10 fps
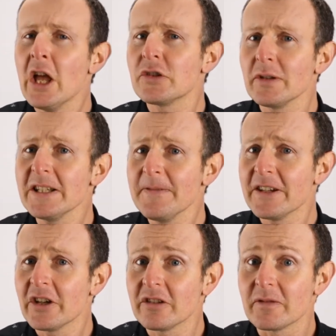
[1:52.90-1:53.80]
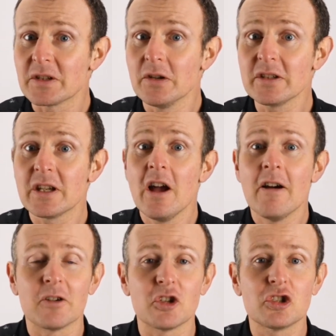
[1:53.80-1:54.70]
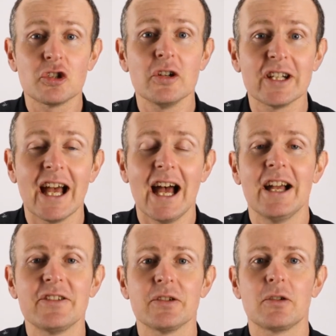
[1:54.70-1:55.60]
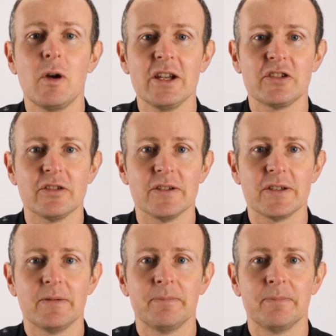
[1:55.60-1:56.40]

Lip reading: So let's find out the results for short answer questions.